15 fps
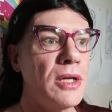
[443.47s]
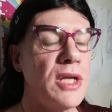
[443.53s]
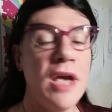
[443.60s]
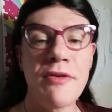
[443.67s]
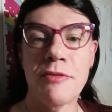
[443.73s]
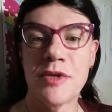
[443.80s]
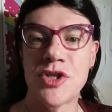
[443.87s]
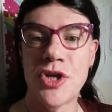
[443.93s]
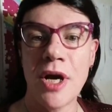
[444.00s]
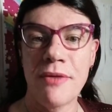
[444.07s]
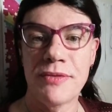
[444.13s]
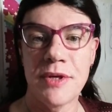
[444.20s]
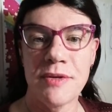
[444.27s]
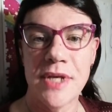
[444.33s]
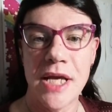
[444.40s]
David was
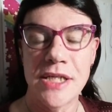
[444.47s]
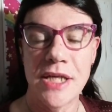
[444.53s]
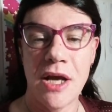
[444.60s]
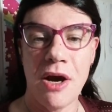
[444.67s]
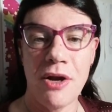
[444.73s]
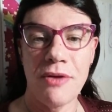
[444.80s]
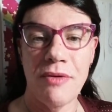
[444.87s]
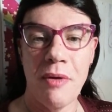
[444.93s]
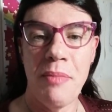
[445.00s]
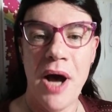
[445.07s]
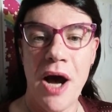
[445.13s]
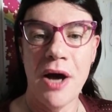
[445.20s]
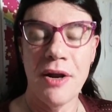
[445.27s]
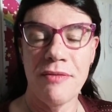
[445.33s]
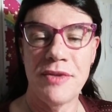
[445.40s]
chuffed. He was actually kind of a
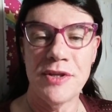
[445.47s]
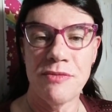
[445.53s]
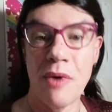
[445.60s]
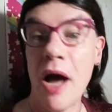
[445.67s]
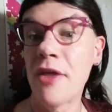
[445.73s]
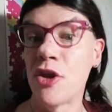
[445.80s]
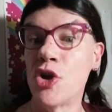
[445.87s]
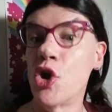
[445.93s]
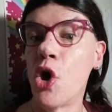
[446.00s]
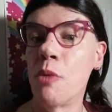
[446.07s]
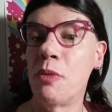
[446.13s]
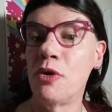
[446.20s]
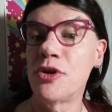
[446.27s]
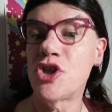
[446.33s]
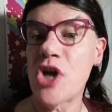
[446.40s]
part of this rather
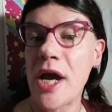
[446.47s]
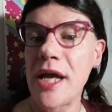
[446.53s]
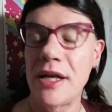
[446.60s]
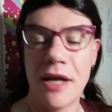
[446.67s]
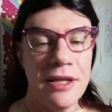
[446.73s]
noble chain.